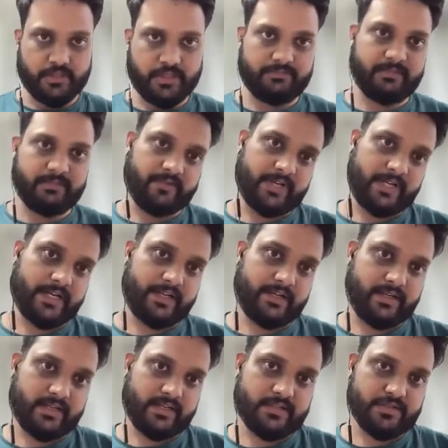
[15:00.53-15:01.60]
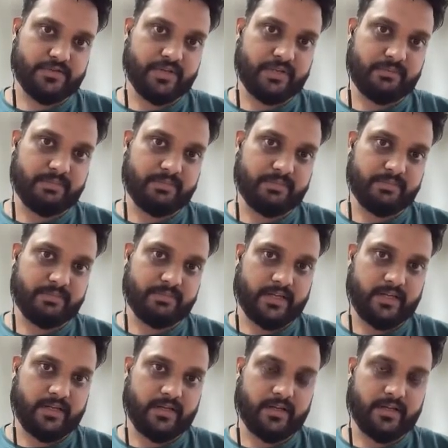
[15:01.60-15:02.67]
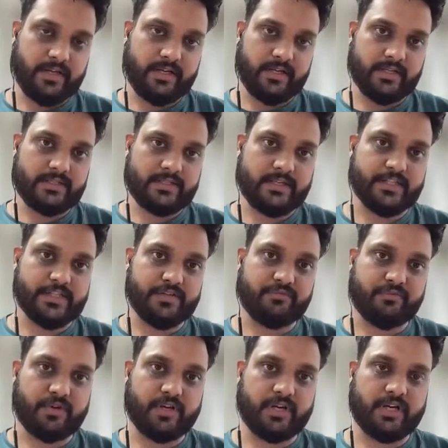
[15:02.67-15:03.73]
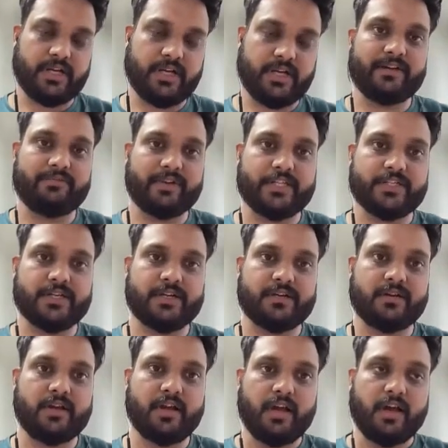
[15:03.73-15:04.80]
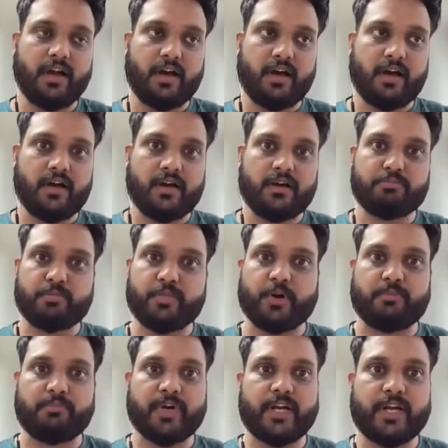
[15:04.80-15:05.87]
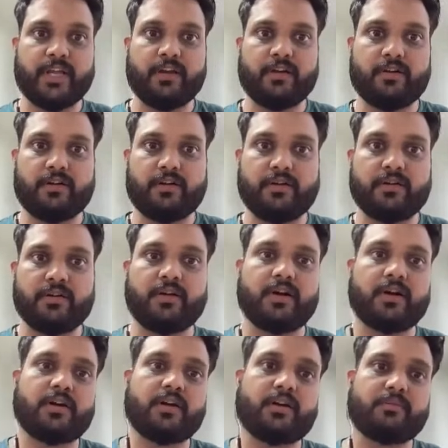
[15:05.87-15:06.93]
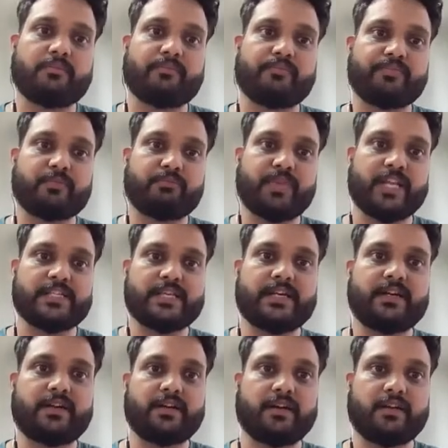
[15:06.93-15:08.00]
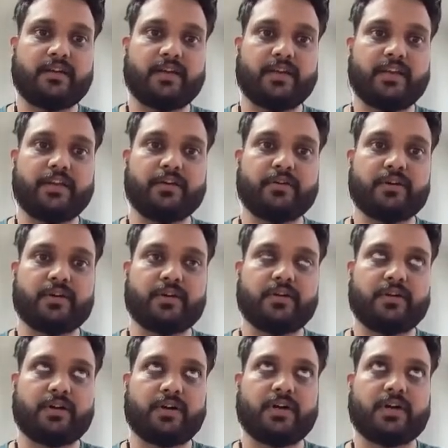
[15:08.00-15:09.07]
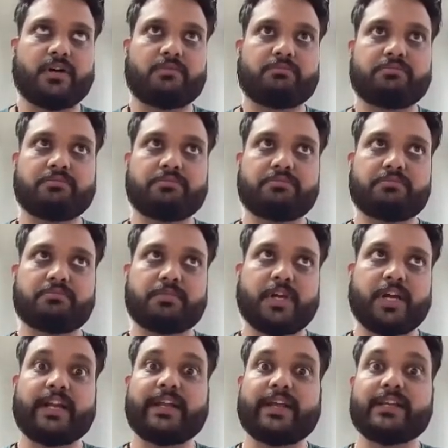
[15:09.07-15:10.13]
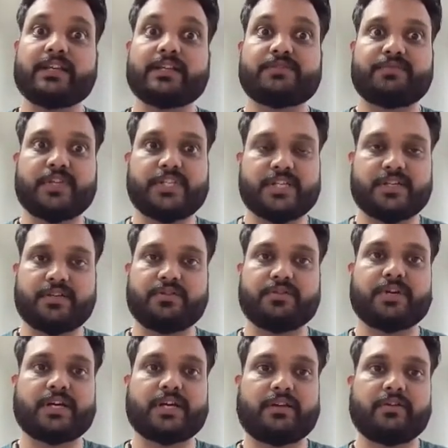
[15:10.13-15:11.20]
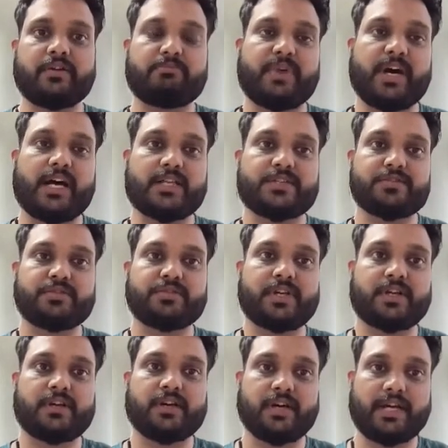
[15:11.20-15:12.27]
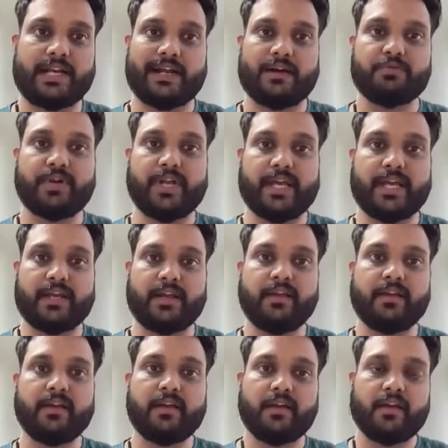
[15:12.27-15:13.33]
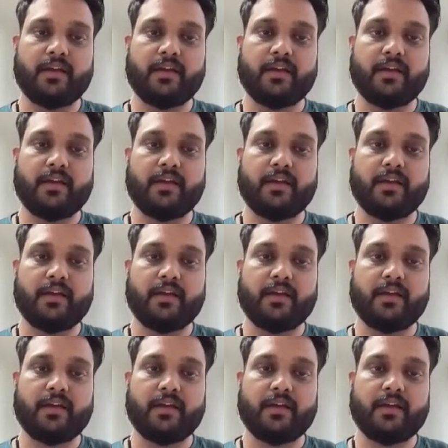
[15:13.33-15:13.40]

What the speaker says: So what it is doing basically, it is searching for client fetcher property on present in your uh, containers which you have passed to the route array,